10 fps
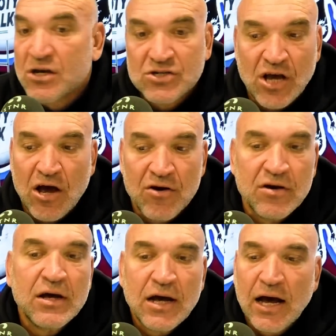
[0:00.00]
So
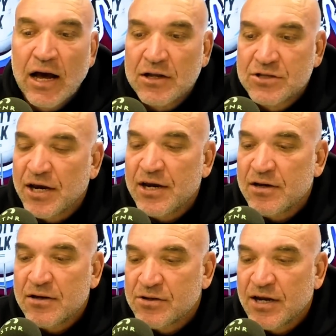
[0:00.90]

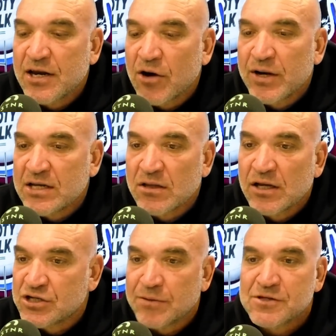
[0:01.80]
Tino in his
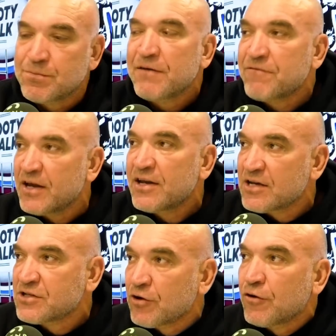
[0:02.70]
leadership has been
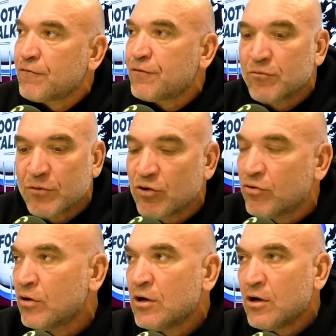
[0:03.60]
fantastic on the field, and we
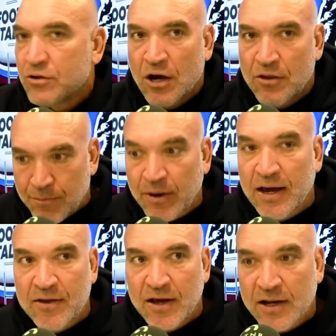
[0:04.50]
all know the
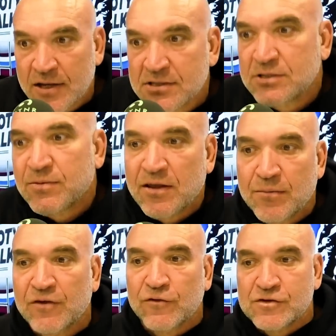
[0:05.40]
player that he is. He's one of the
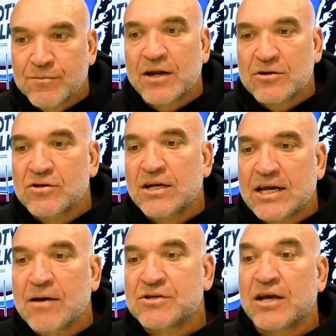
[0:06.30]
best forwards, but until he
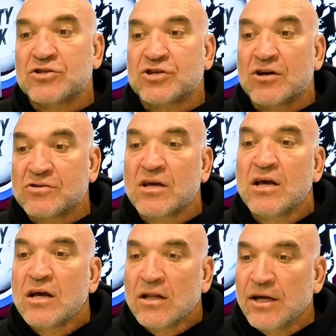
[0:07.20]
comes out and shows
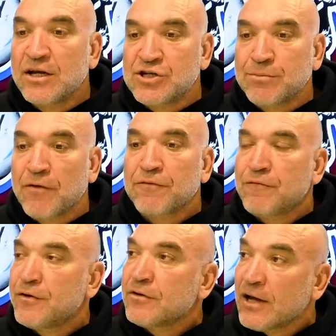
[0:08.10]
leadership off the
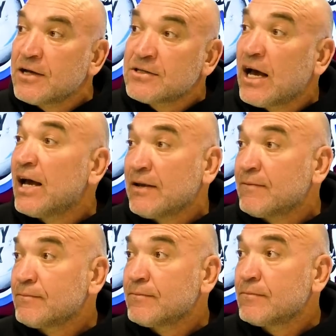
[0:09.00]
field and goes, hey,
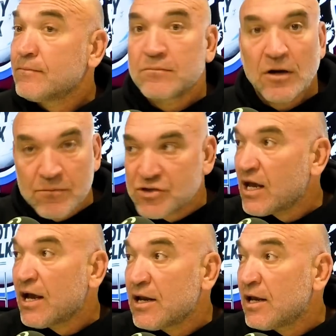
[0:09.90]
I'm
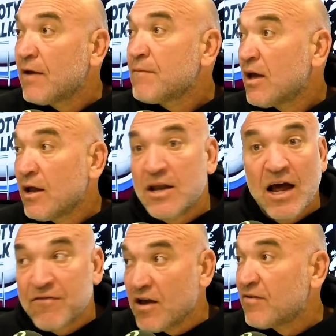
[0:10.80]
staying here, and
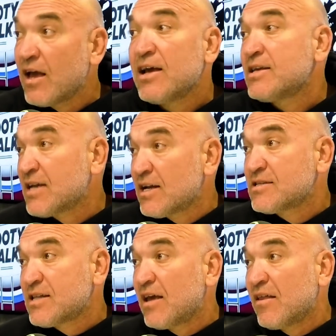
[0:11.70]
Dave goes, it's going to
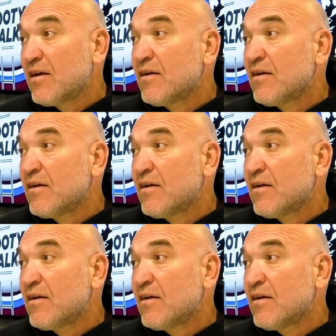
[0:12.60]
stay there.